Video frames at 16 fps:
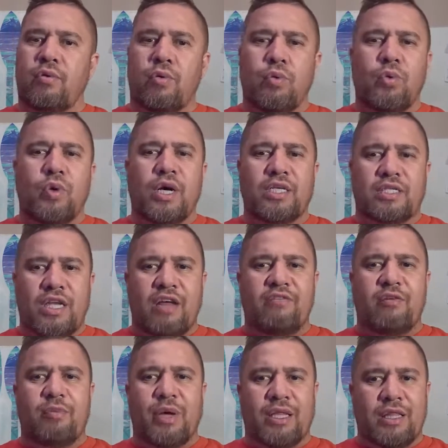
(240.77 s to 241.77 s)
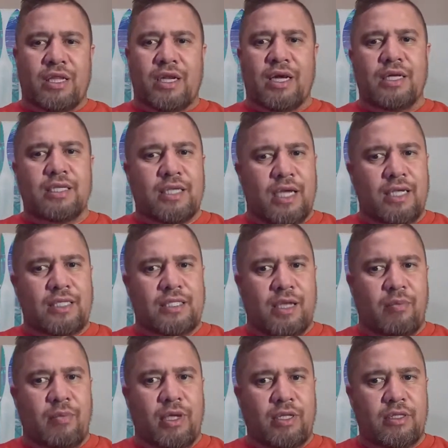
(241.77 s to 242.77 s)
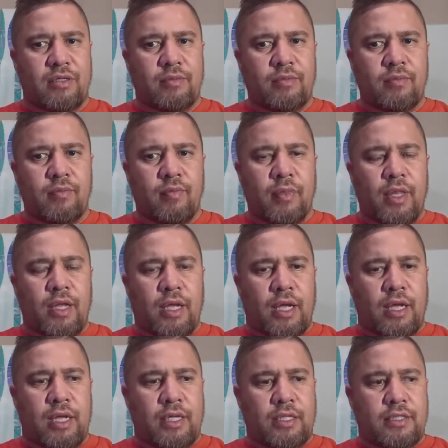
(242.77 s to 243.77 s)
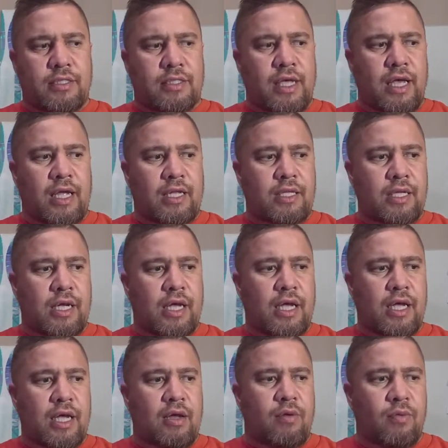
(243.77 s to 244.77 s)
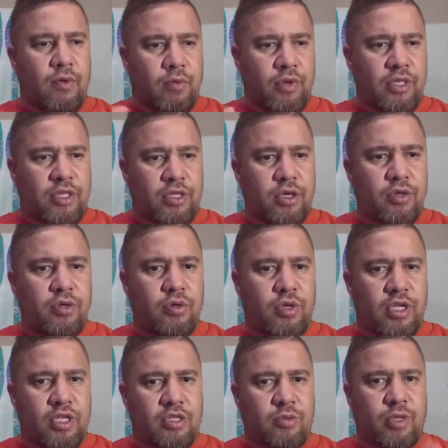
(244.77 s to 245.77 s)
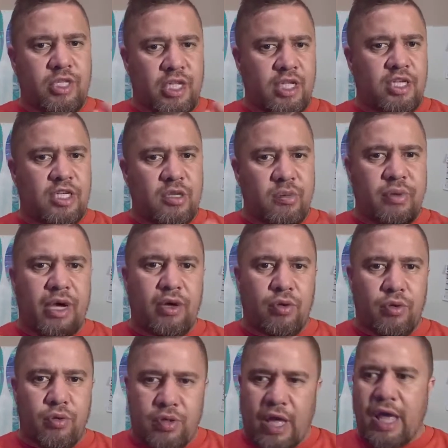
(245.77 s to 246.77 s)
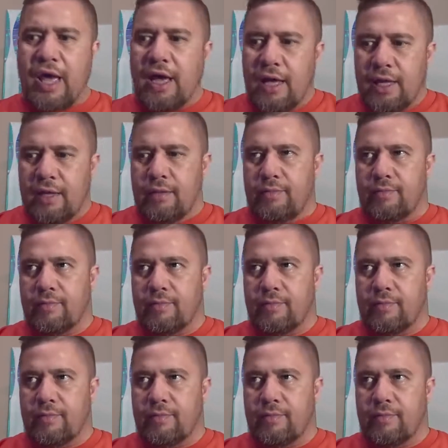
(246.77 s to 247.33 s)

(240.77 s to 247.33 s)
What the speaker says: always love about the Rangatahi Summit is that what we do is we teach them about who they are,